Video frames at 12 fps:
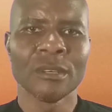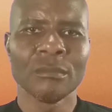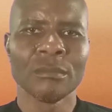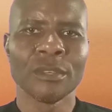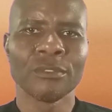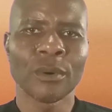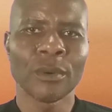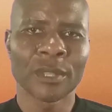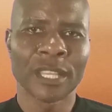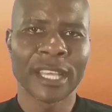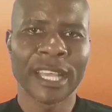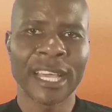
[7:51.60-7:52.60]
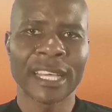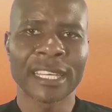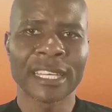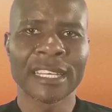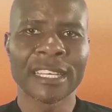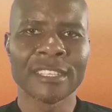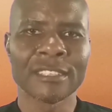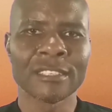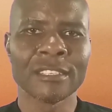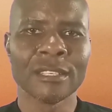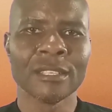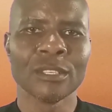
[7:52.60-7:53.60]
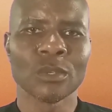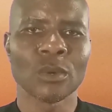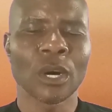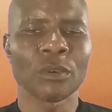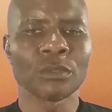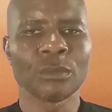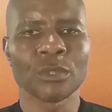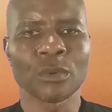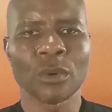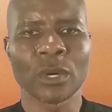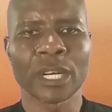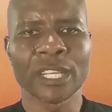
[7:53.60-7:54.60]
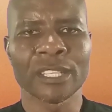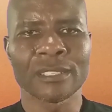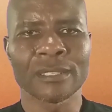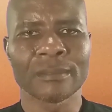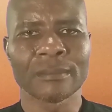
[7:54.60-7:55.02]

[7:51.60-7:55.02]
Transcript: before they are released to output organs.